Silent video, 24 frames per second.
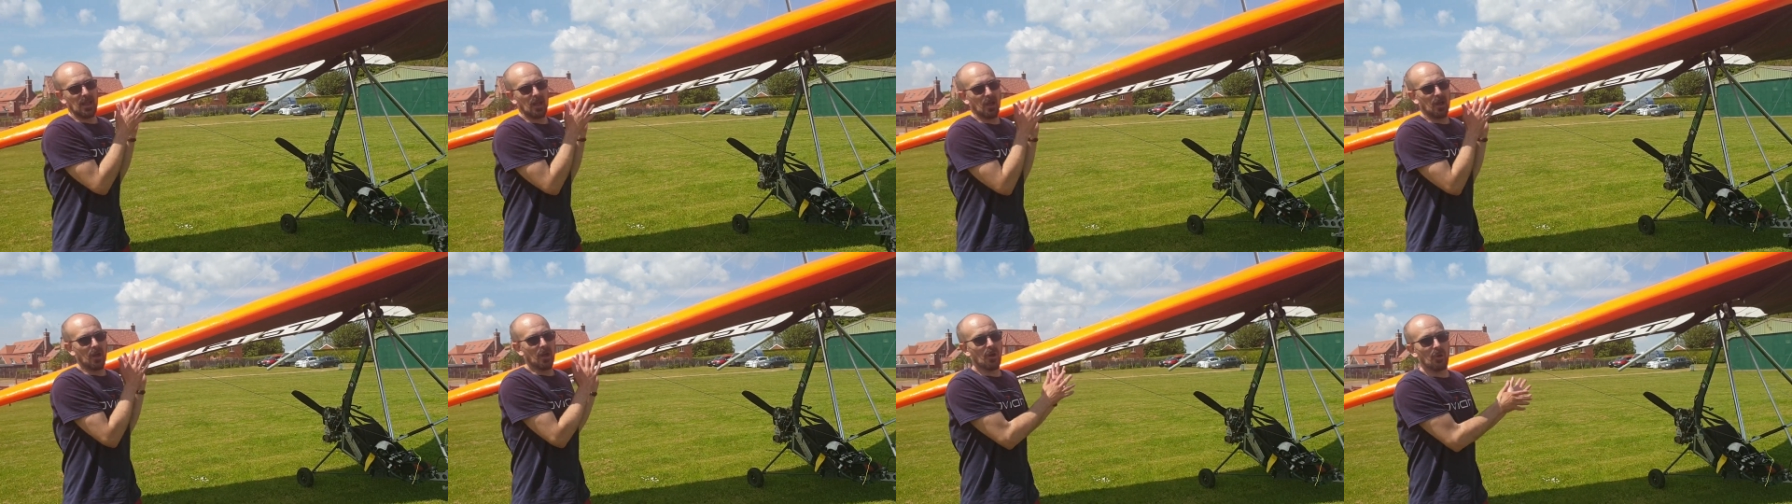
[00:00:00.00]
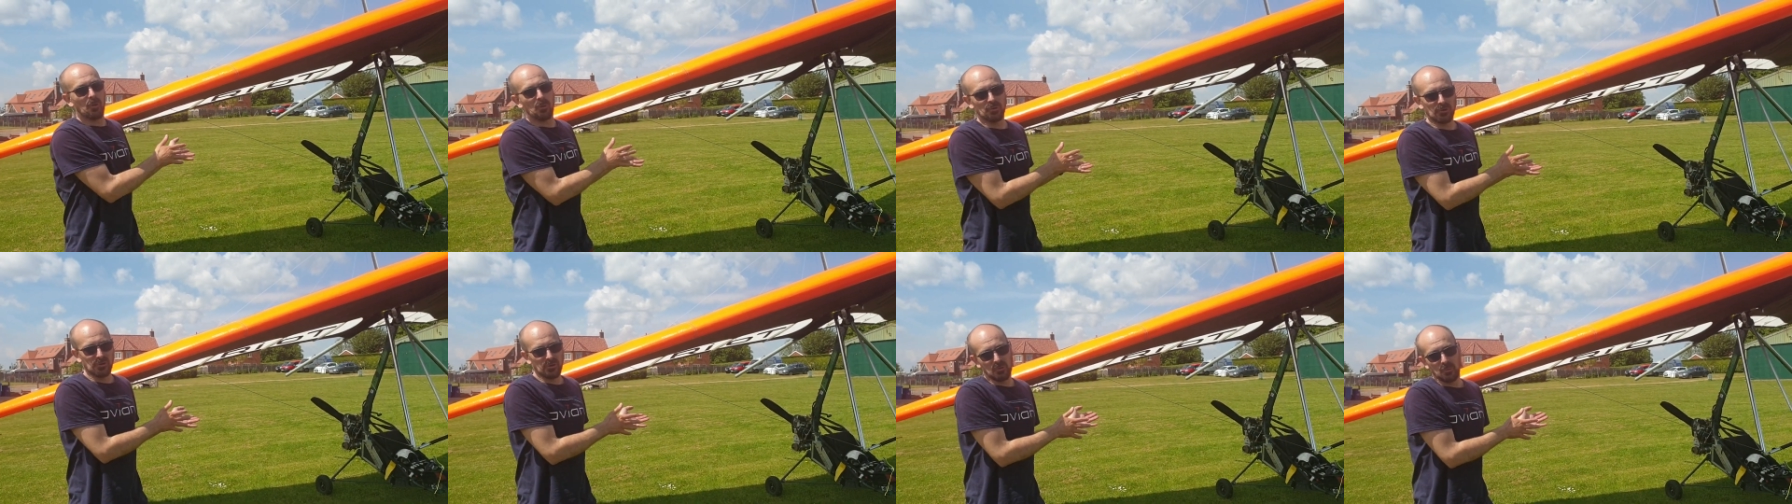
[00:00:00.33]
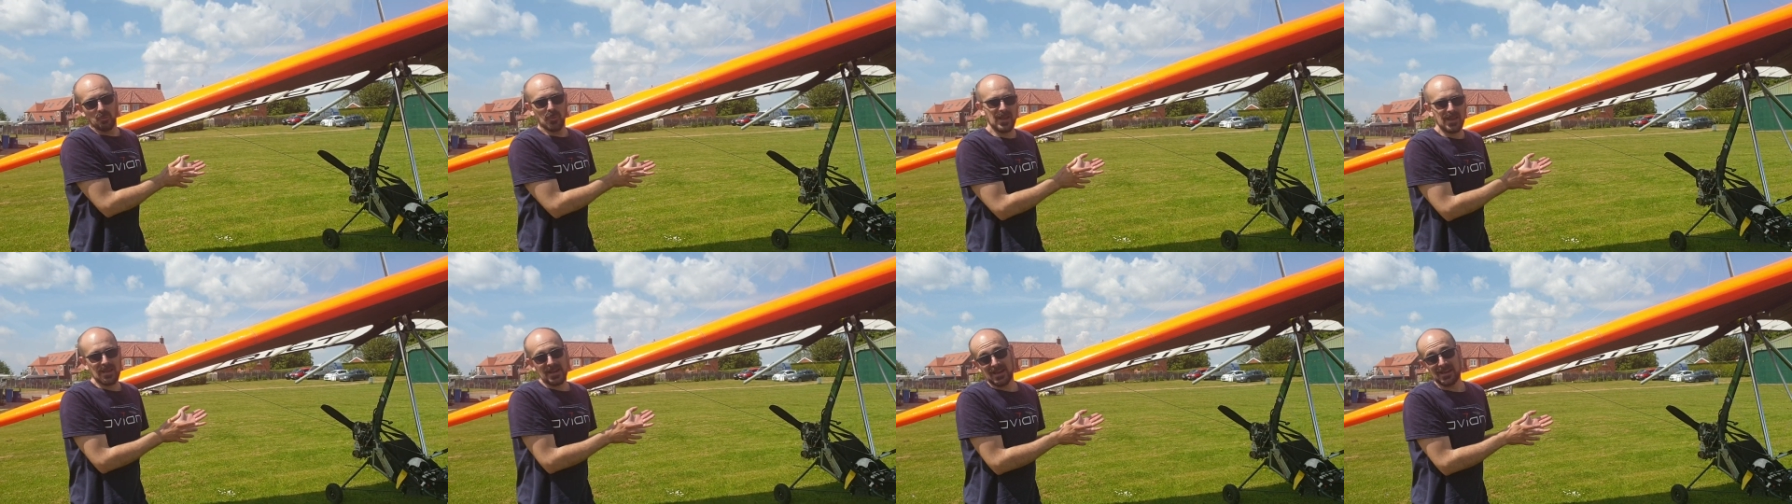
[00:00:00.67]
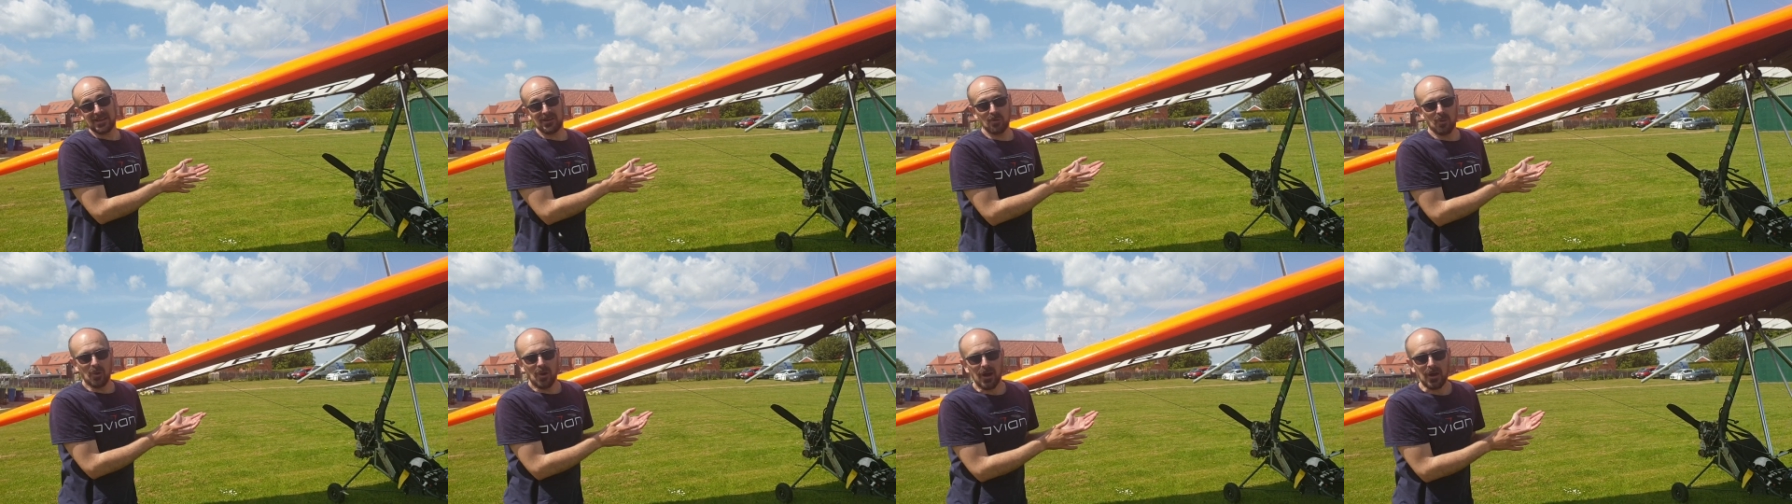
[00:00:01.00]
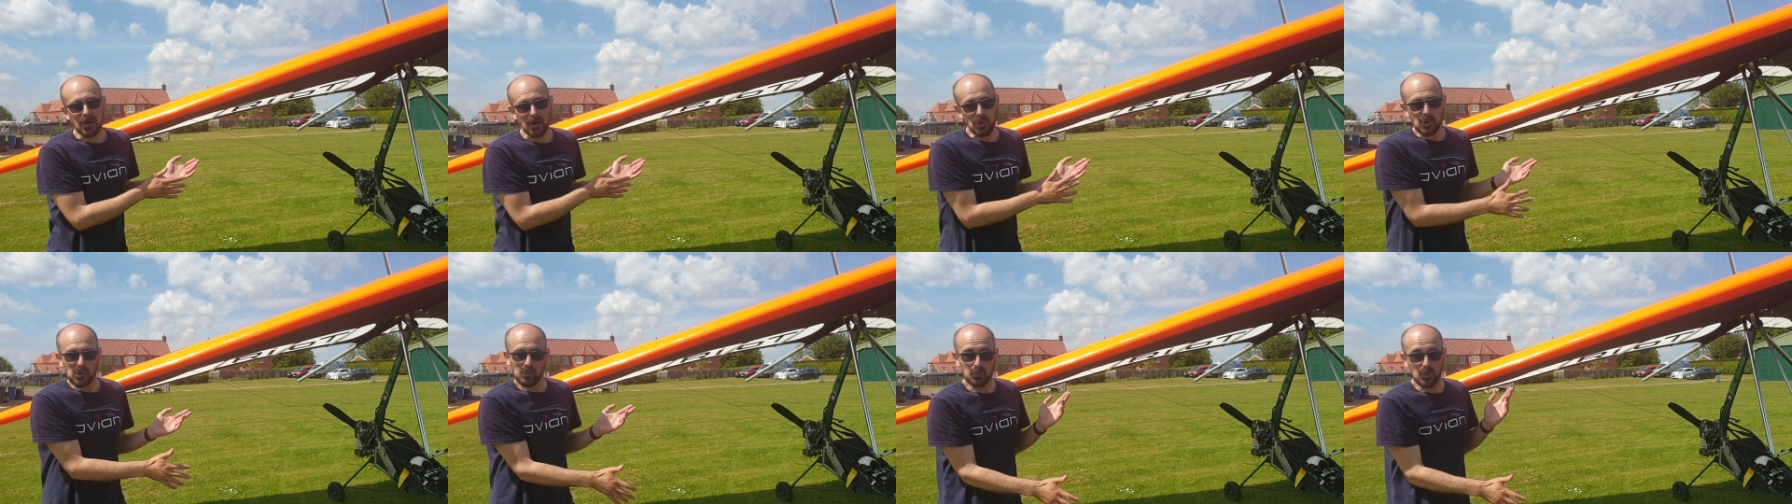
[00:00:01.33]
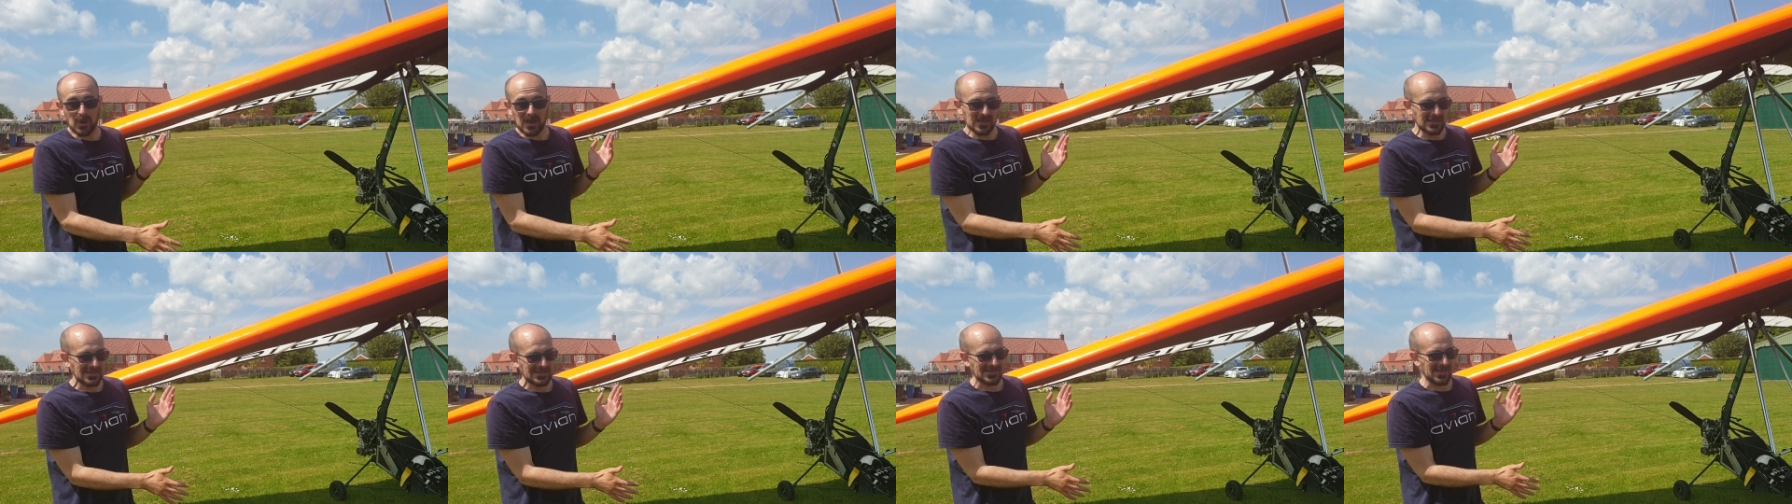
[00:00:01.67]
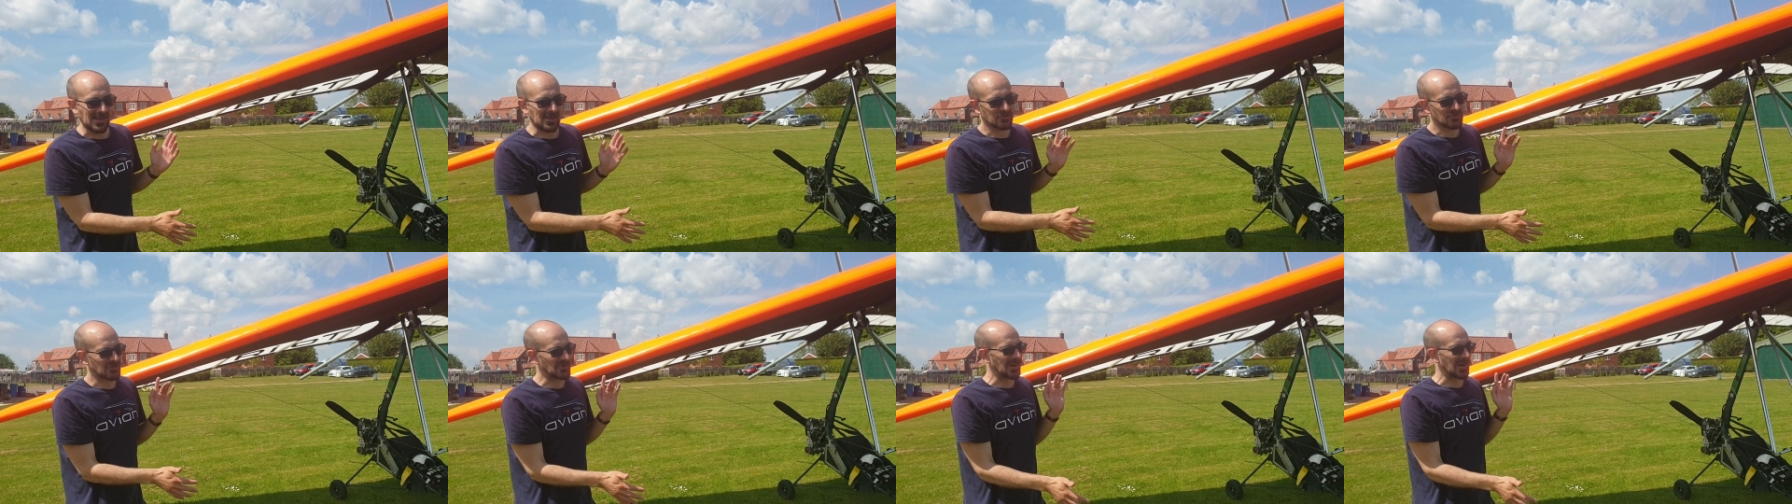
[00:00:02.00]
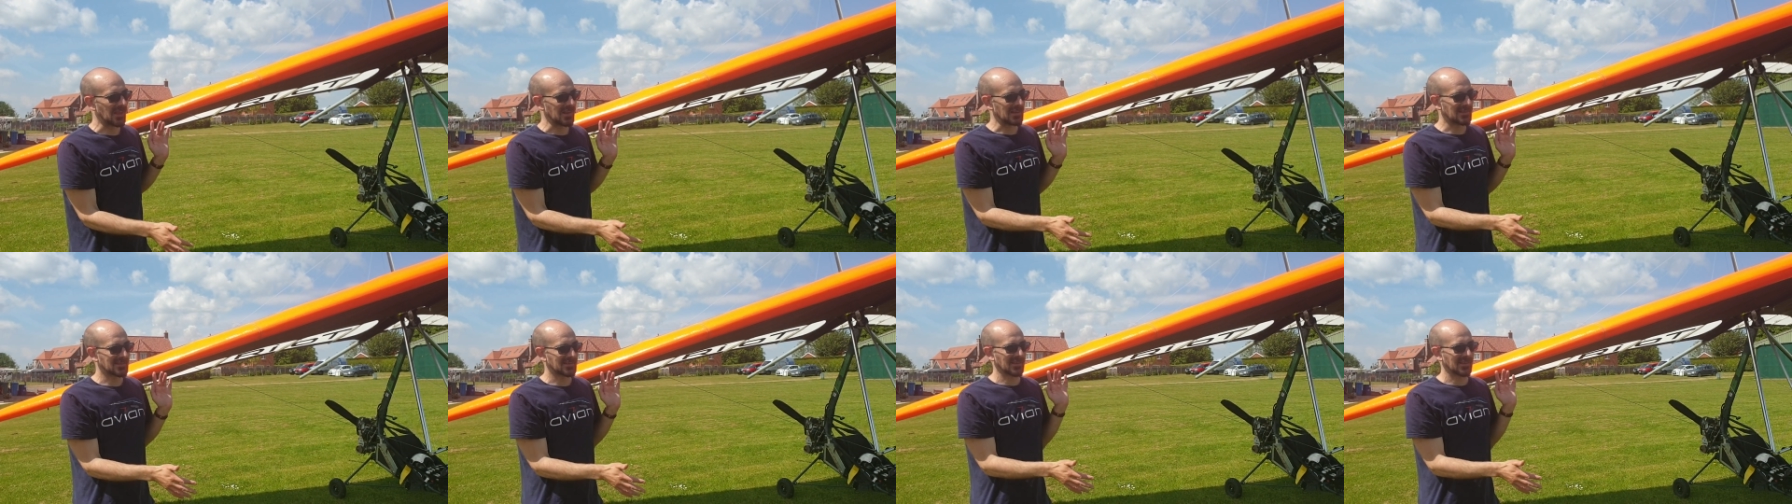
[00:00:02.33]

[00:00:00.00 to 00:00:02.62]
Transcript: a whole new wing in quite a lot of ways actually.